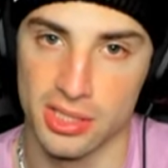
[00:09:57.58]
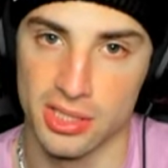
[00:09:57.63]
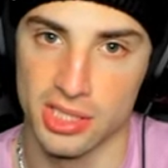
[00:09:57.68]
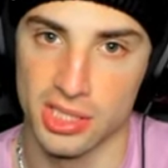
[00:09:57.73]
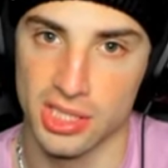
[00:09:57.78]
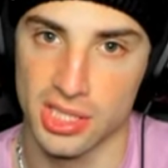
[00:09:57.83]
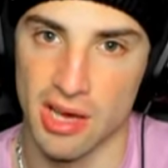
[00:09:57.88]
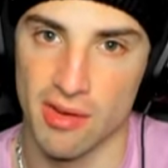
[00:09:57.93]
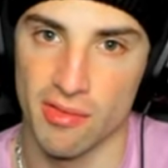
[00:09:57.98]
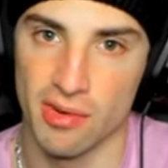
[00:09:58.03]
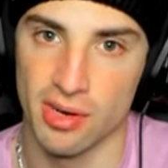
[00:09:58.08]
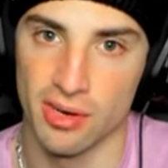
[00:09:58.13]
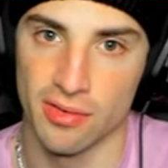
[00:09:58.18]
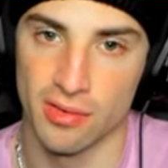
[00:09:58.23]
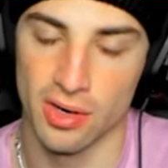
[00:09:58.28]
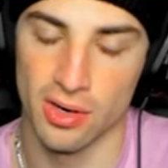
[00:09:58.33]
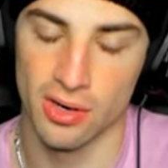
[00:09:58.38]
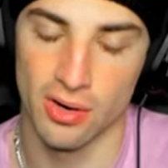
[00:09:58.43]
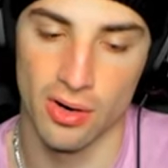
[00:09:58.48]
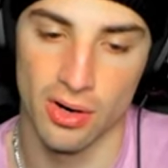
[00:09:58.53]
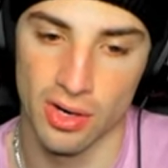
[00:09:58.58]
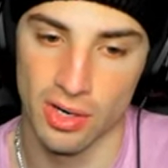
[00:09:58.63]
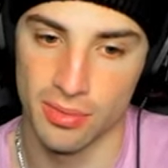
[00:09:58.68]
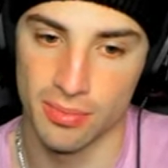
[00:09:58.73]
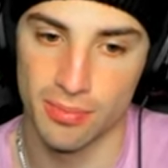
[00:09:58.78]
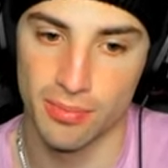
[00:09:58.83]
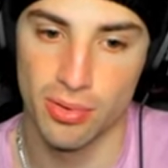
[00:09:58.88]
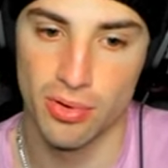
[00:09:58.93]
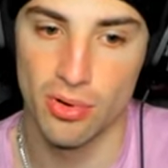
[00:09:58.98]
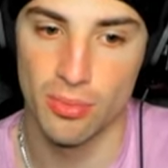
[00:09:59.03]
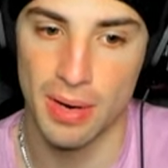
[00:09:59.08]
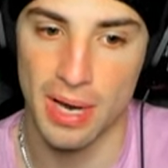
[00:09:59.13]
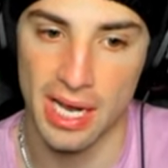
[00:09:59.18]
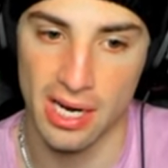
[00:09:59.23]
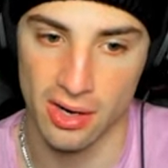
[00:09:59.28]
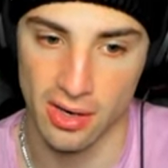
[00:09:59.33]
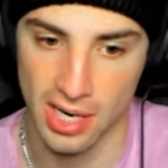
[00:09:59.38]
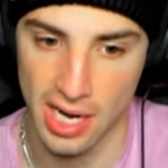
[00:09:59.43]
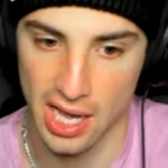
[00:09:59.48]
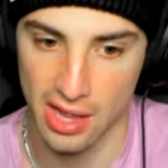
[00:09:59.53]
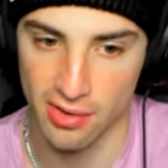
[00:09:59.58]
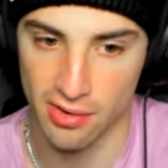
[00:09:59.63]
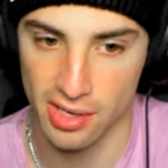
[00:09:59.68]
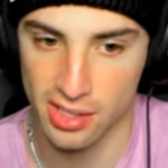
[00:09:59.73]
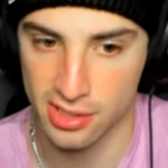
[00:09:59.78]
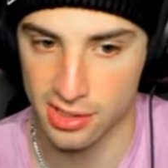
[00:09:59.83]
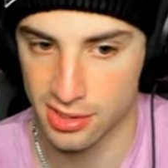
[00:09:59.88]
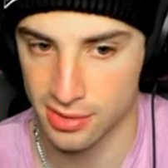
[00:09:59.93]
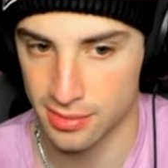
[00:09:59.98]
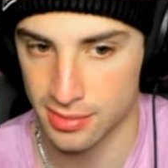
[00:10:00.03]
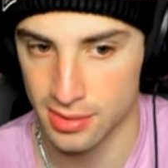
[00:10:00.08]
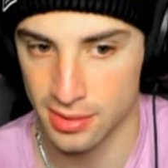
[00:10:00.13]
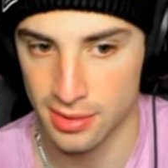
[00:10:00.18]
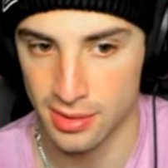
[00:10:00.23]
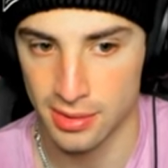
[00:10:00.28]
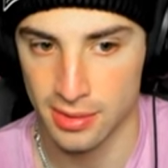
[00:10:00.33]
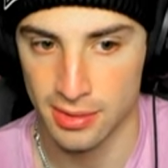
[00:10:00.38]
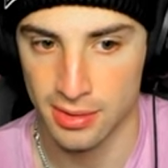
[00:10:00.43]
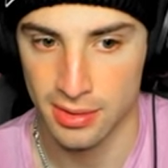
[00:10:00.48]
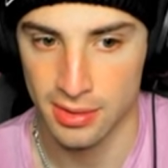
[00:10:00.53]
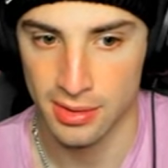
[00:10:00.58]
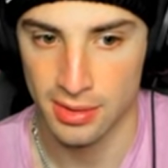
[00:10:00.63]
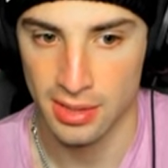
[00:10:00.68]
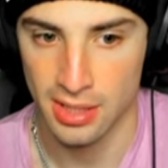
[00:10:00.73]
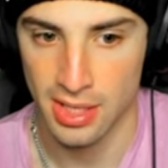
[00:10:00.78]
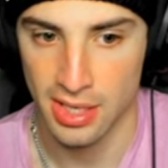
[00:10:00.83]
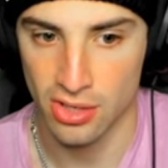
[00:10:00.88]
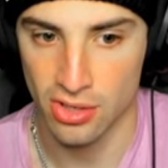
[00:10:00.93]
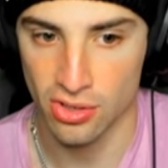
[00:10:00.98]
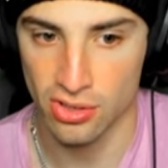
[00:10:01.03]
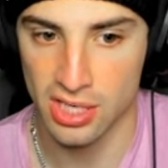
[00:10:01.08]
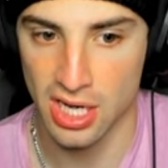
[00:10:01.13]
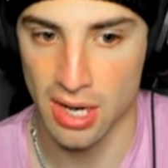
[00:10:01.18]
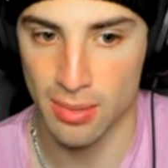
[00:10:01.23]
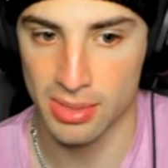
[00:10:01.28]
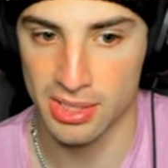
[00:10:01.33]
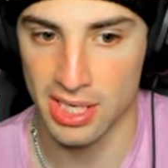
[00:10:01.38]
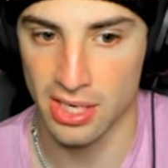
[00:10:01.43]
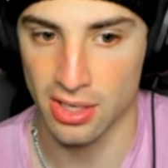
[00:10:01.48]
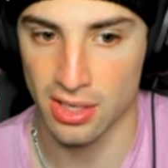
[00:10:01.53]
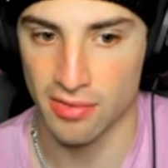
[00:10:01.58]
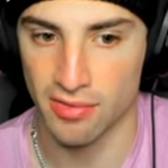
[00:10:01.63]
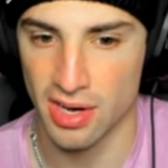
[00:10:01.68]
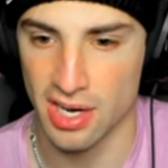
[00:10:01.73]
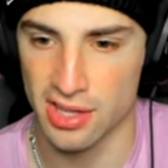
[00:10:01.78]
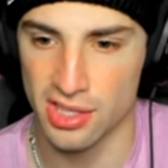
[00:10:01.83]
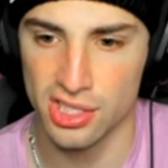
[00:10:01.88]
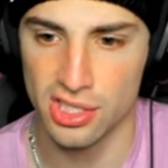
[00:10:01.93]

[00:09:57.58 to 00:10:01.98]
just get rid of our, or pull back our Calyrex. And Close Combat's not going to find. This